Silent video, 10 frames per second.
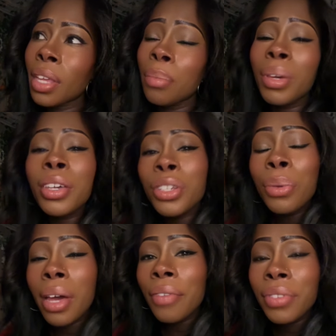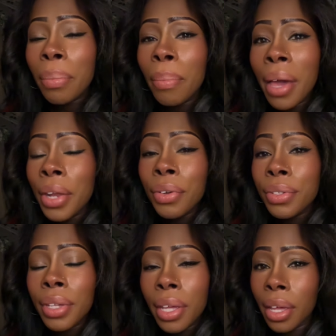Because you'd have to matter
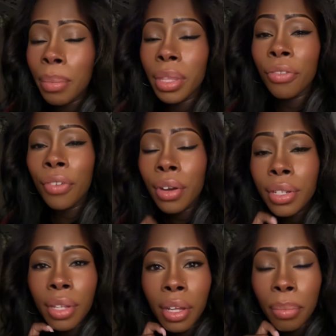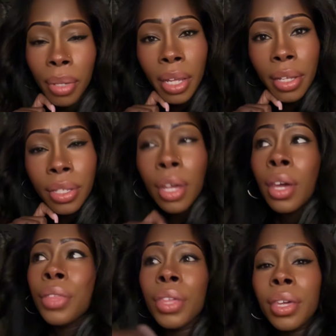to him in the first damn place.
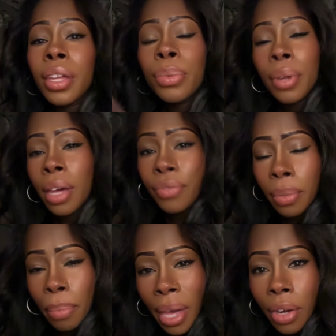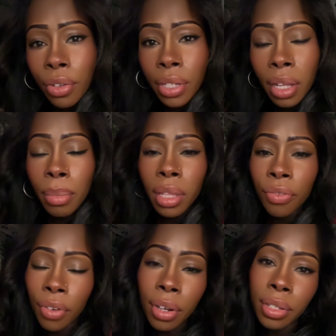The kids would have to matter to him in the
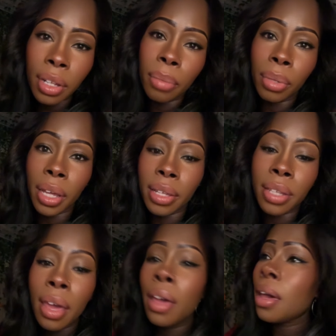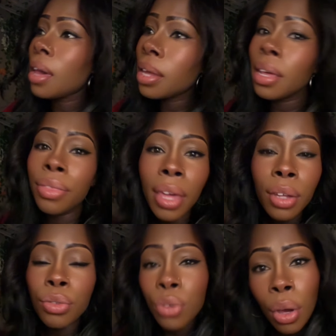first damn place. And
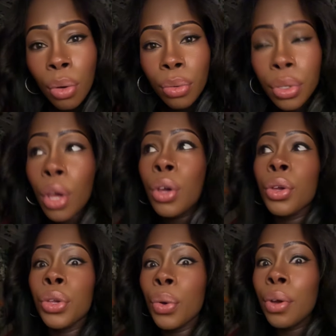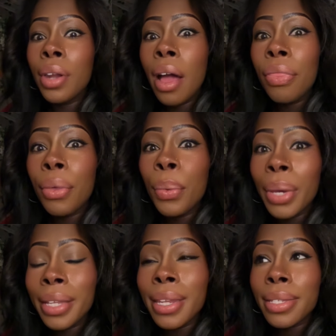they don't. You're not the
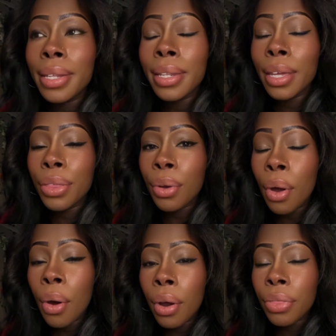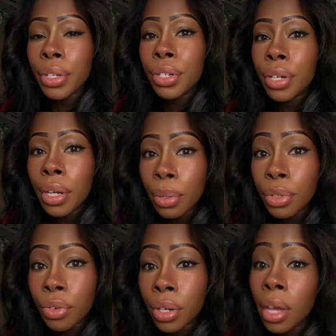weakness, and neither are the
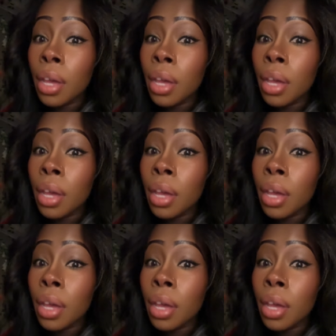children.